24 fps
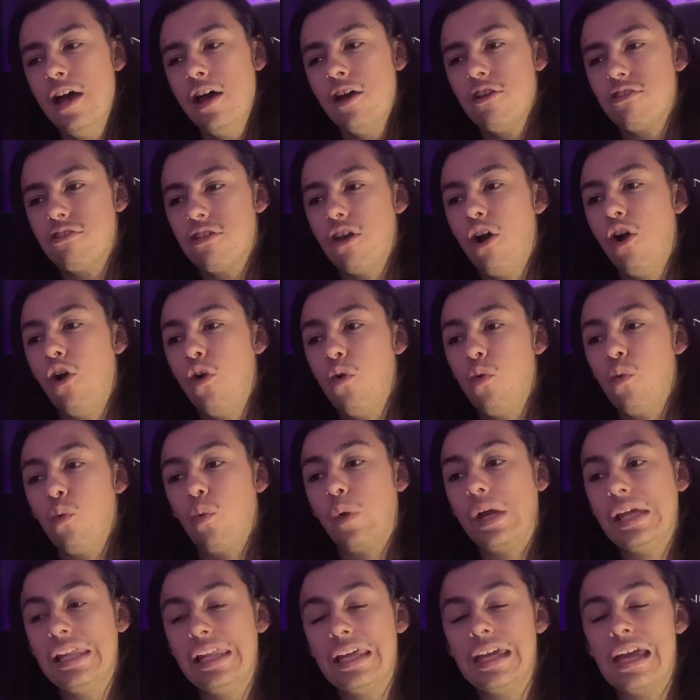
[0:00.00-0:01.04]
So
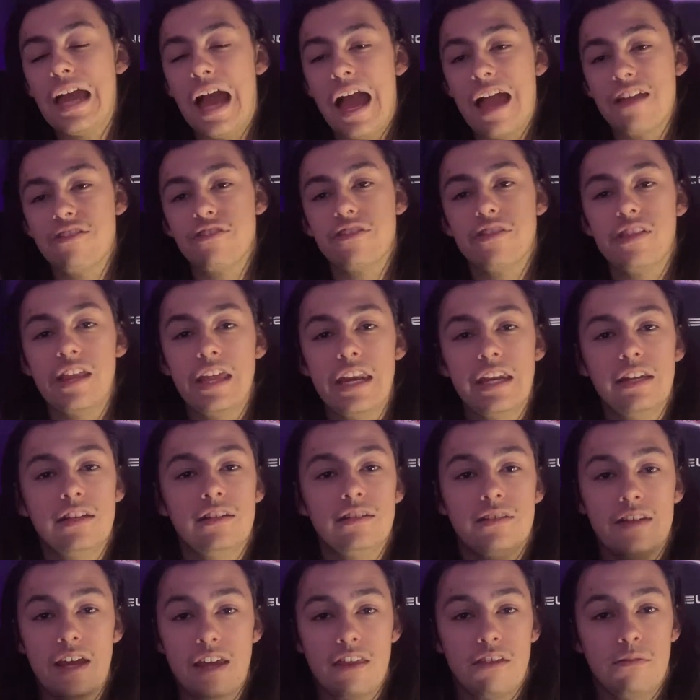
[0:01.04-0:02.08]
really, I just needed to
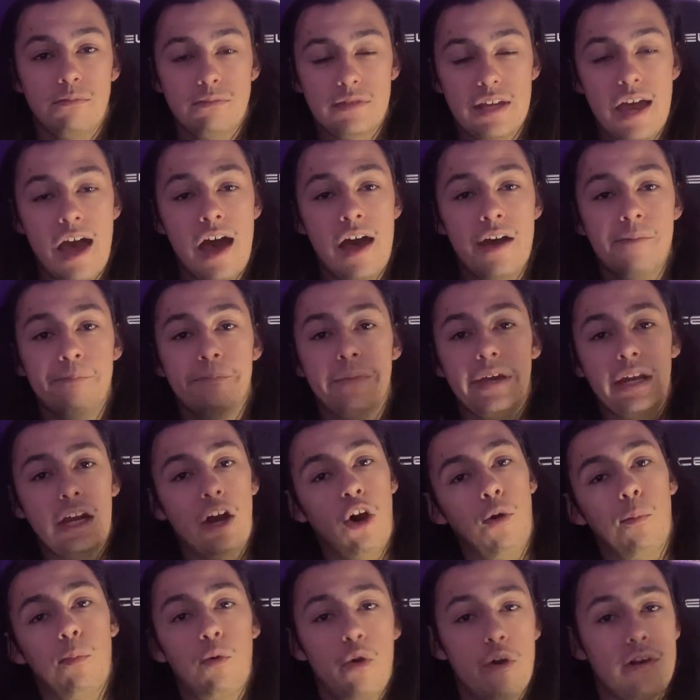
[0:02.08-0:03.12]
take some time and
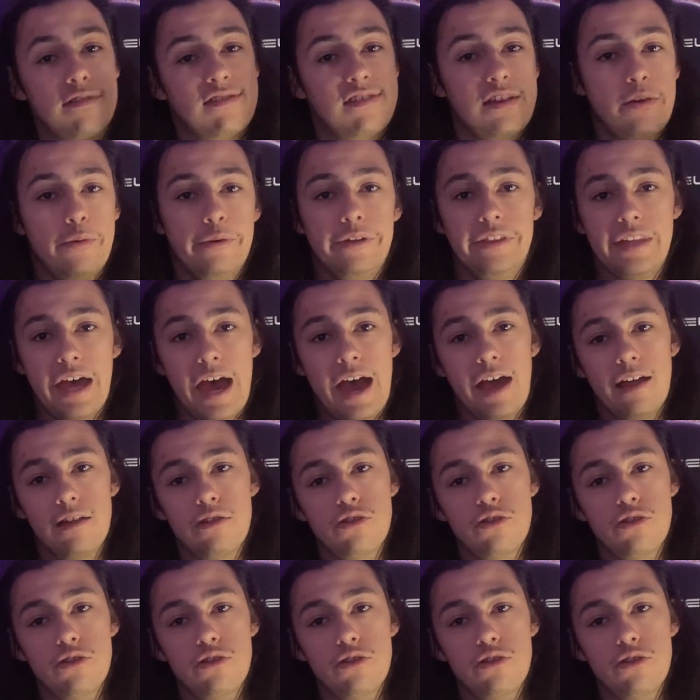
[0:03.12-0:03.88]
help Christy with that.